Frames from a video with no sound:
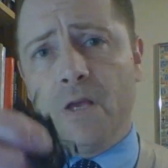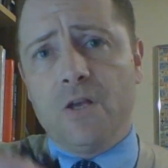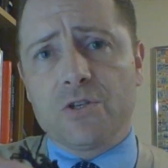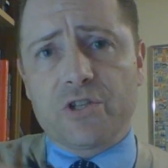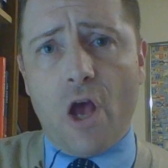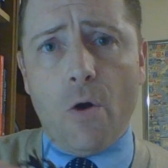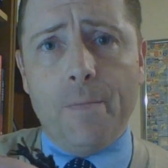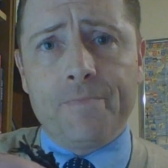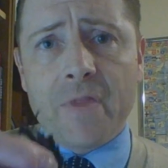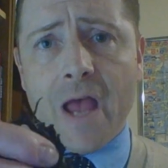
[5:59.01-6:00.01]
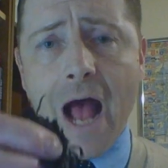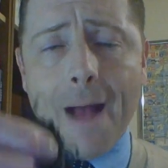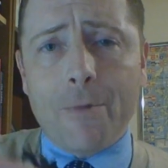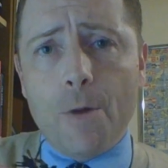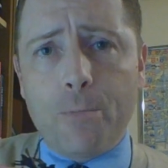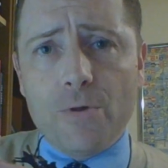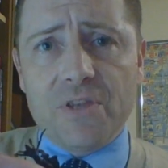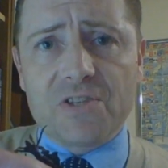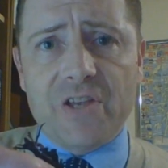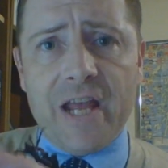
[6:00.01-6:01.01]
So I'm going to put
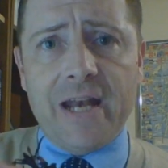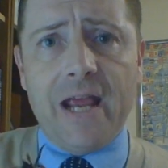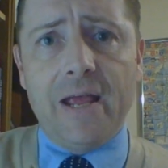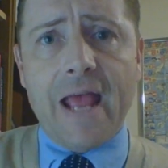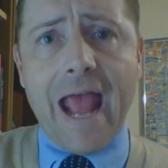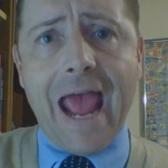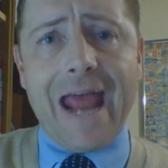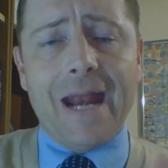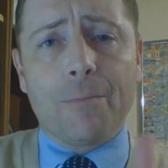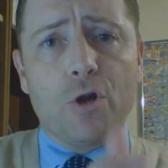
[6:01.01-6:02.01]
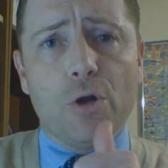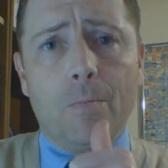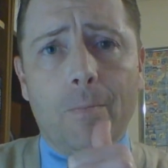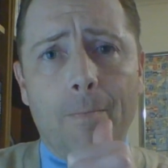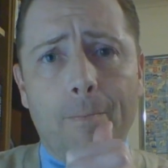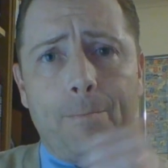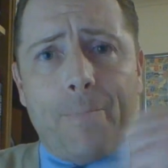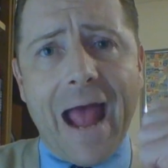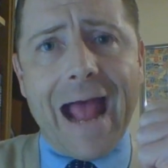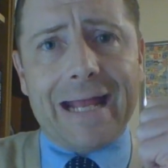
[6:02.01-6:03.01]
this in and I'm going to
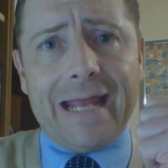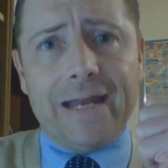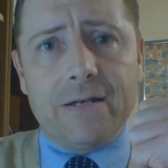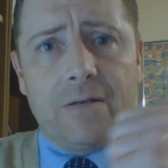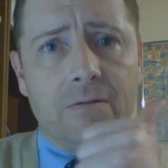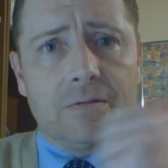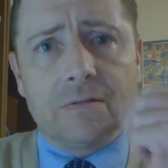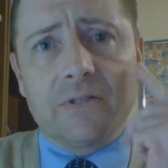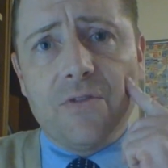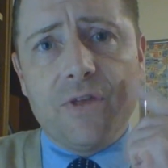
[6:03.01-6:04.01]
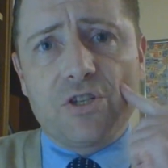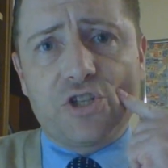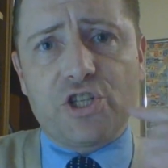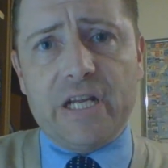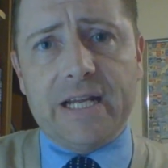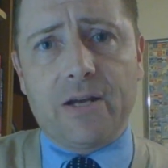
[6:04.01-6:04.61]
pack in to this cheek